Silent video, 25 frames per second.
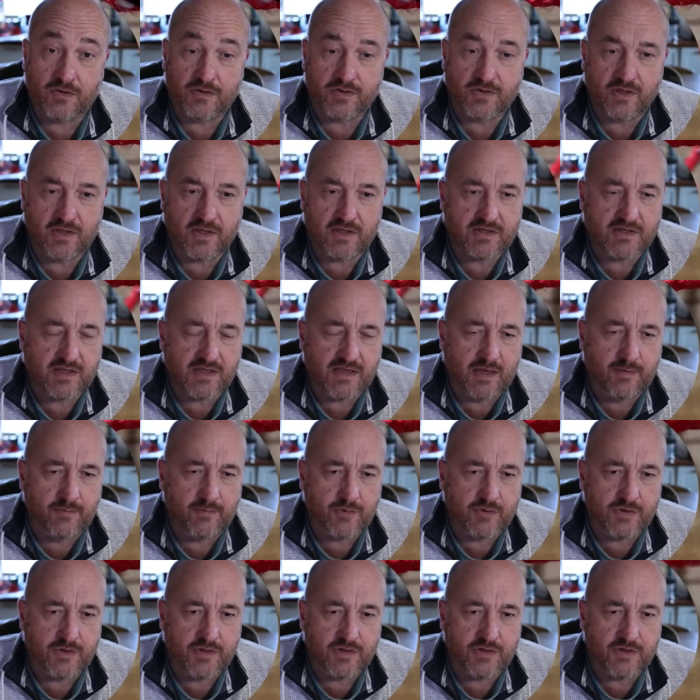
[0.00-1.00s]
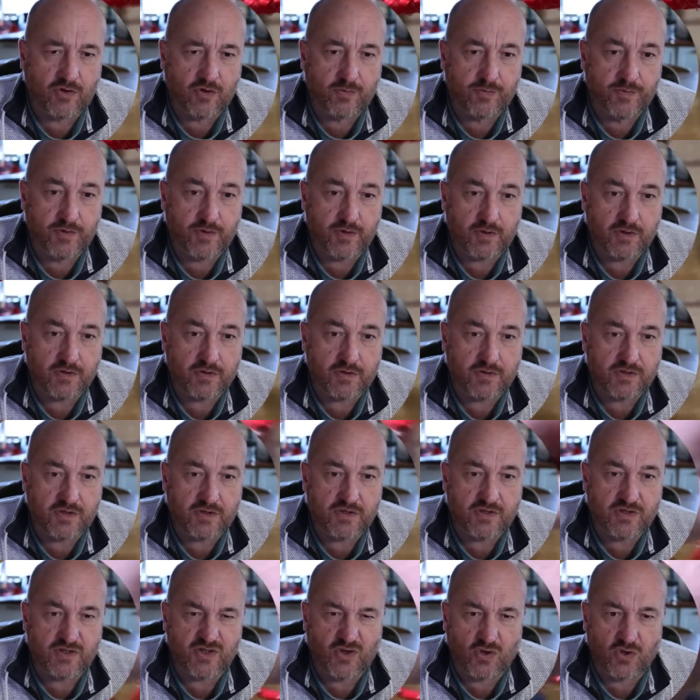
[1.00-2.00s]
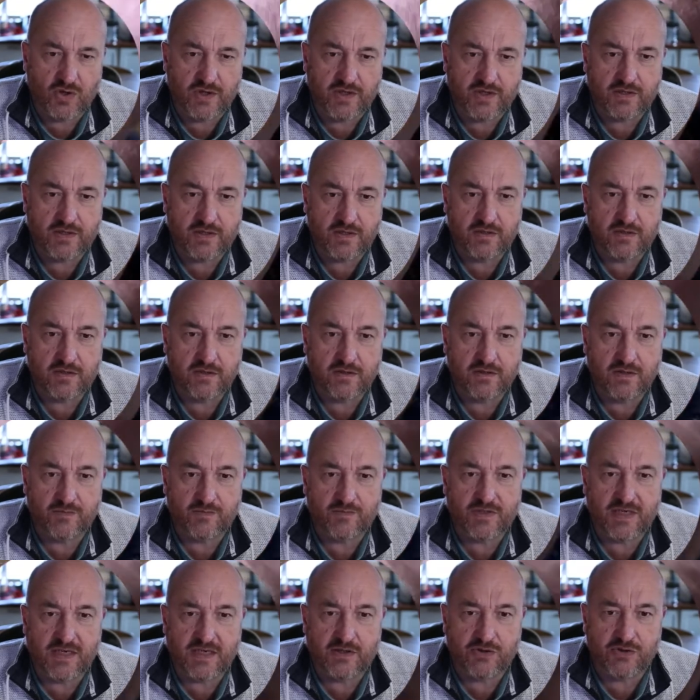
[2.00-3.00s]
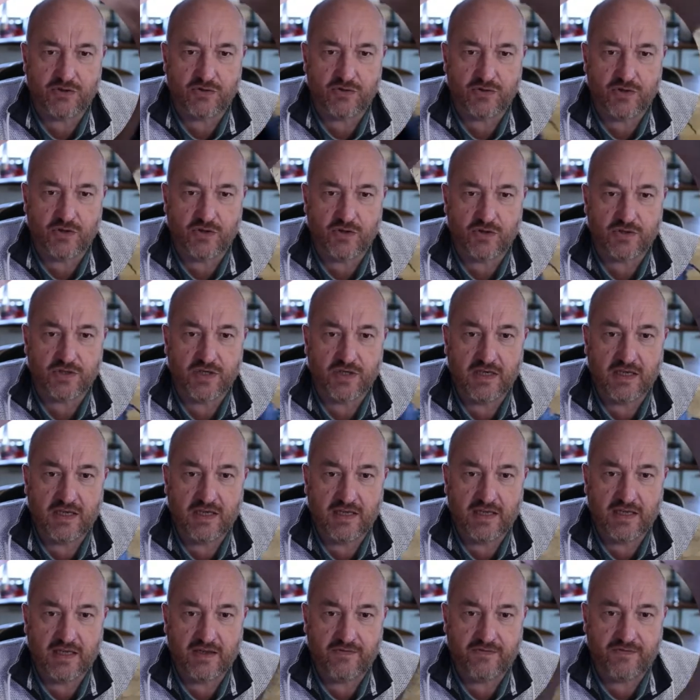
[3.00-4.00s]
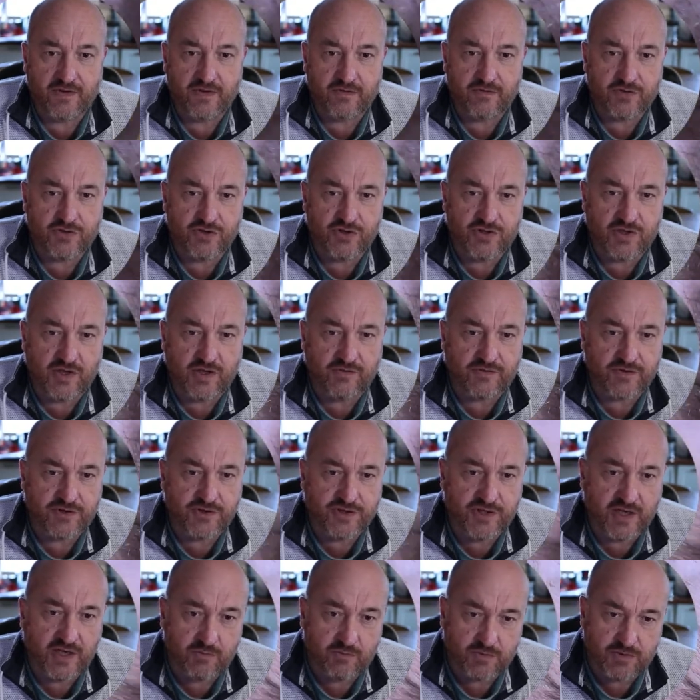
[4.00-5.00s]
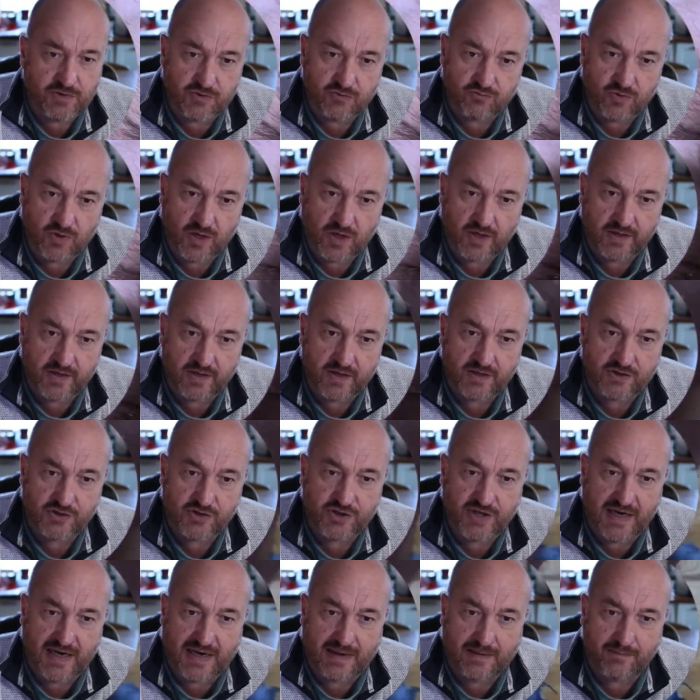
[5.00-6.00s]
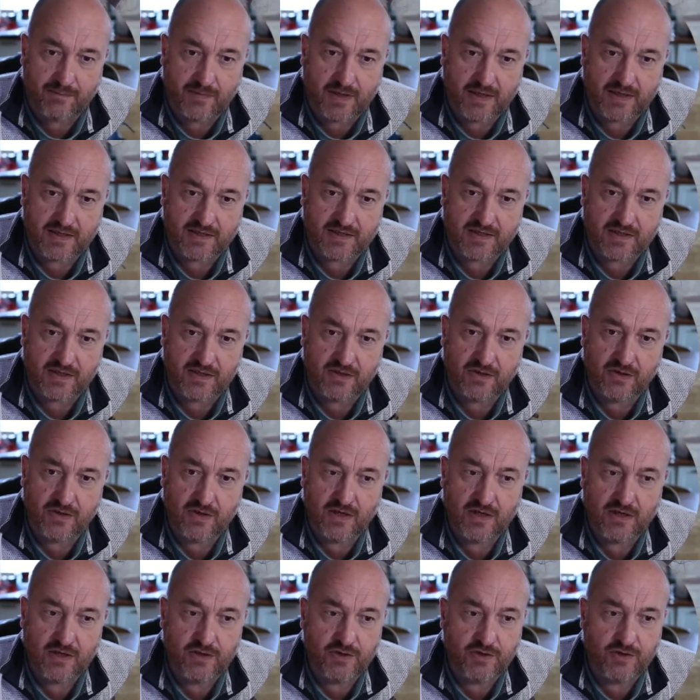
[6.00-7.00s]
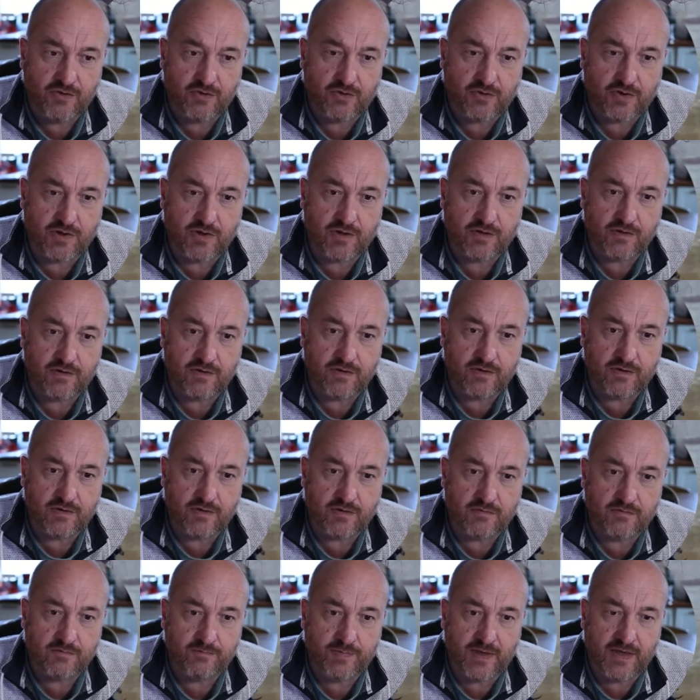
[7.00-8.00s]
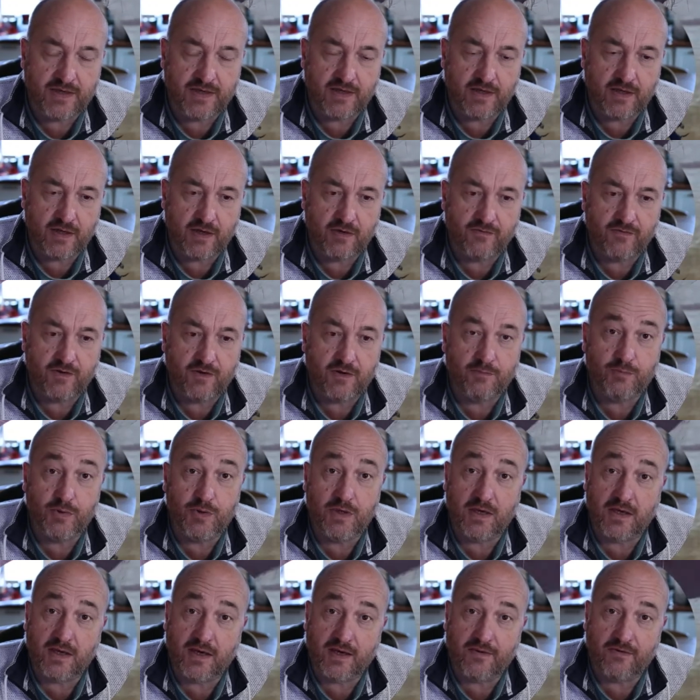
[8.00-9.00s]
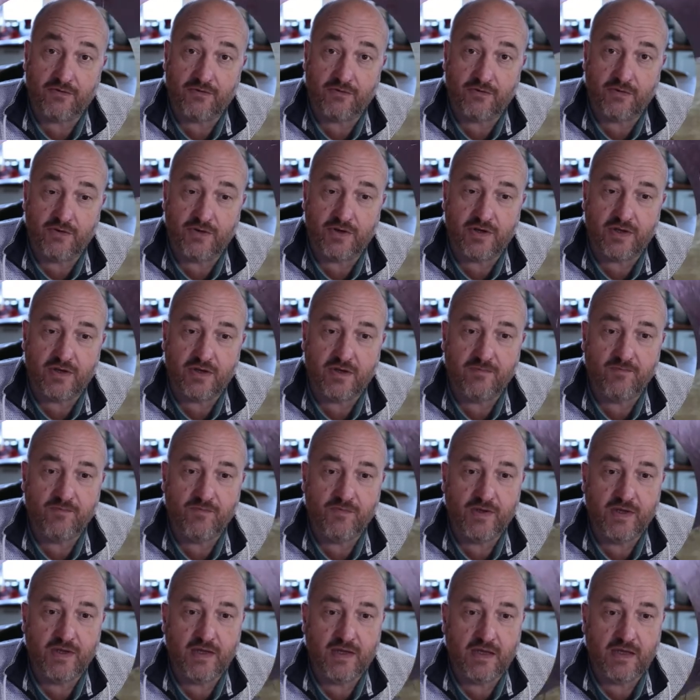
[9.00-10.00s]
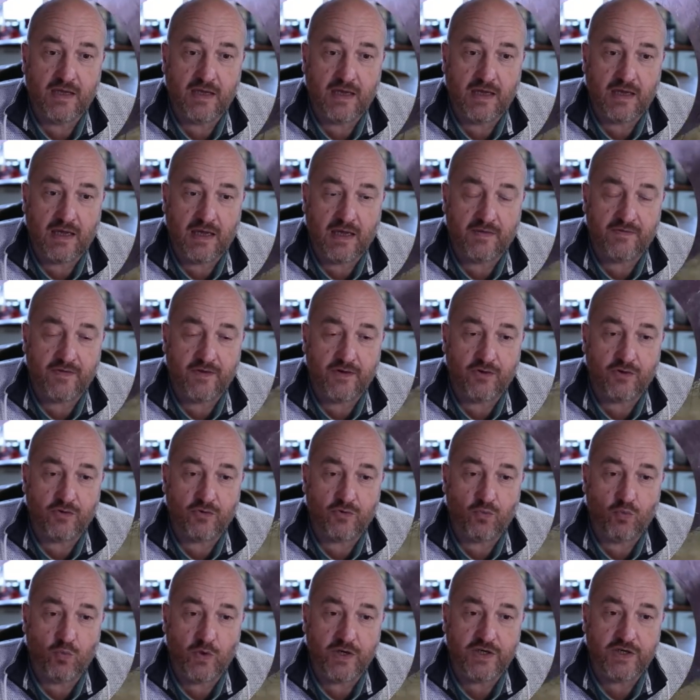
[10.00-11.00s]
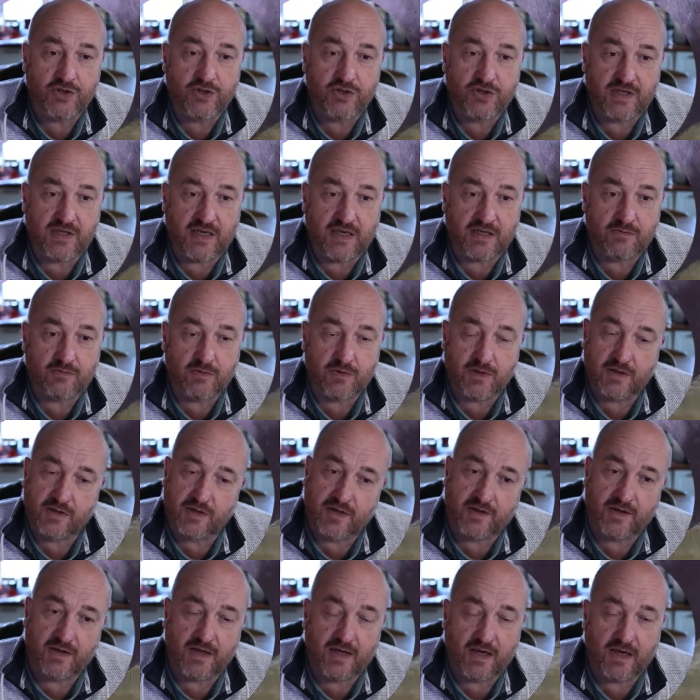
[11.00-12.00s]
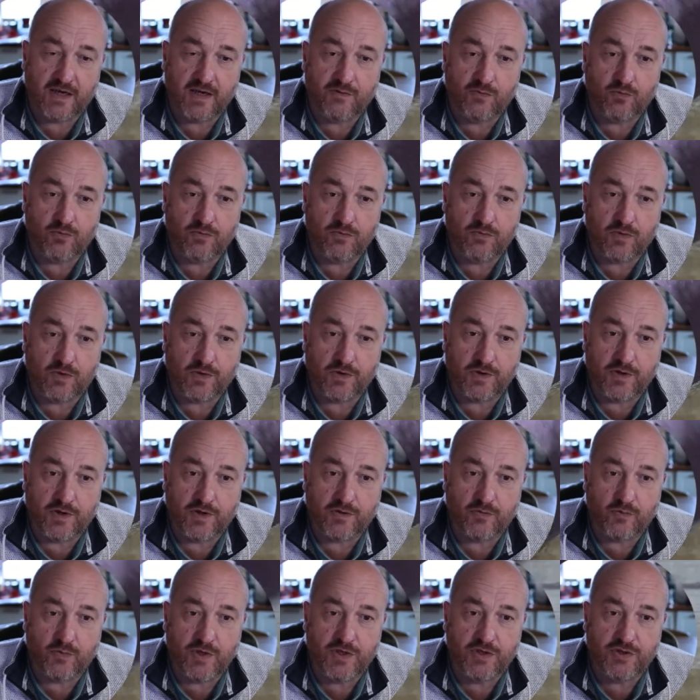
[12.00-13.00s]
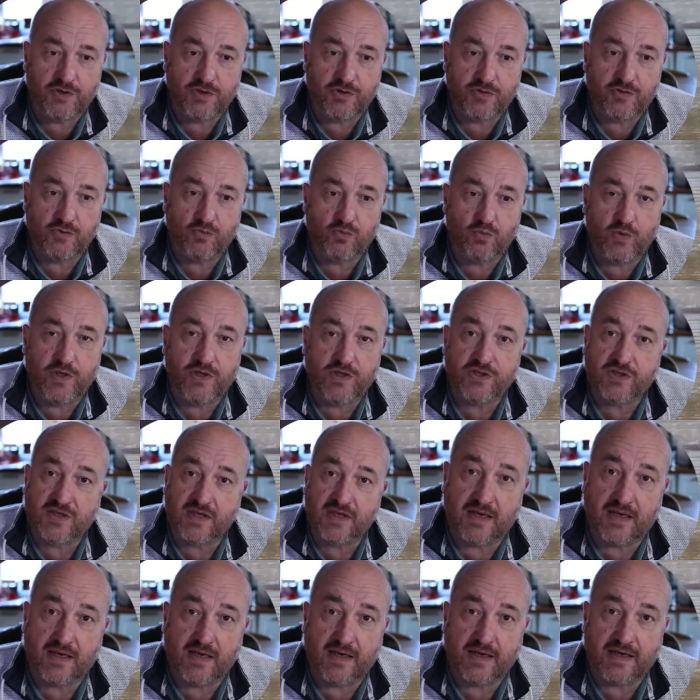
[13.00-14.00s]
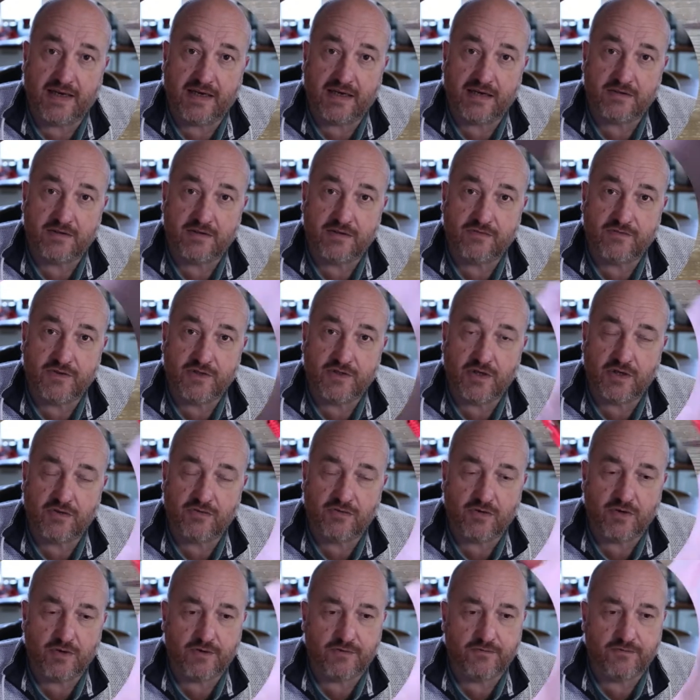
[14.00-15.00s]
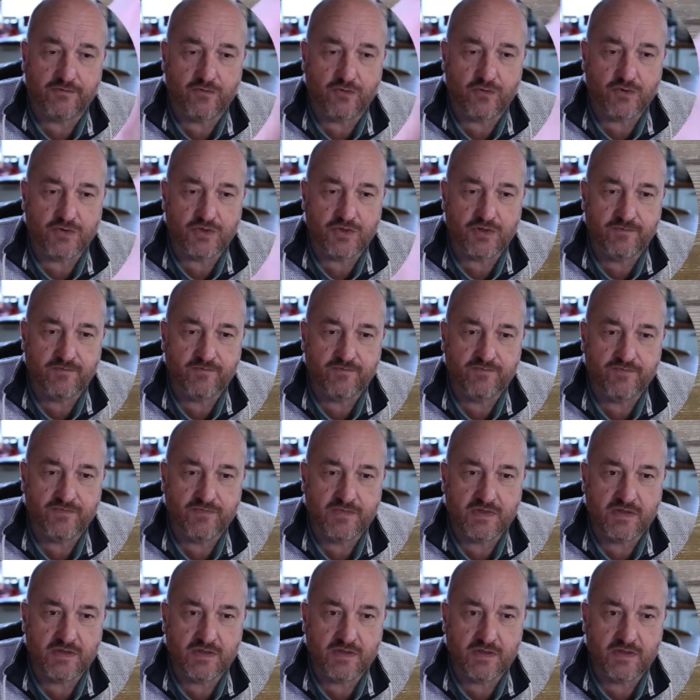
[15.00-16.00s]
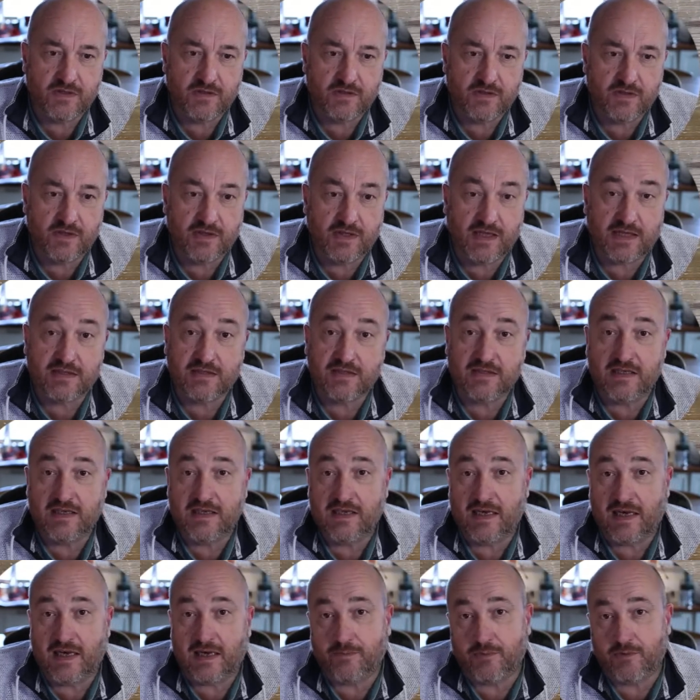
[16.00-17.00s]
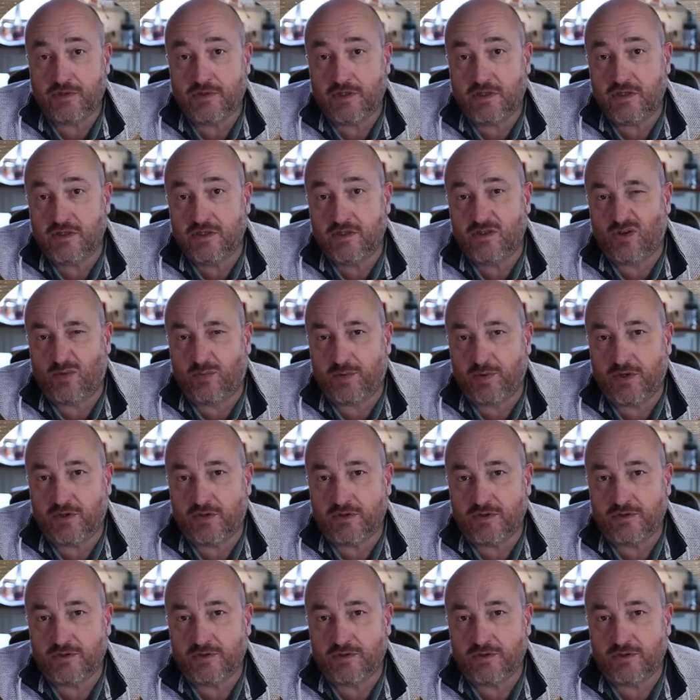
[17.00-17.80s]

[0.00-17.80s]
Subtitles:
So that's an Admiralty stopper knot. It's a solid, substantial knot. If a sheet was to run and jam like so, you can bend it over, put a line through it, and then you can winch that with another line on another winch. You could winch that out if it's under a lot of force. So that's the Admiralty stopper knot.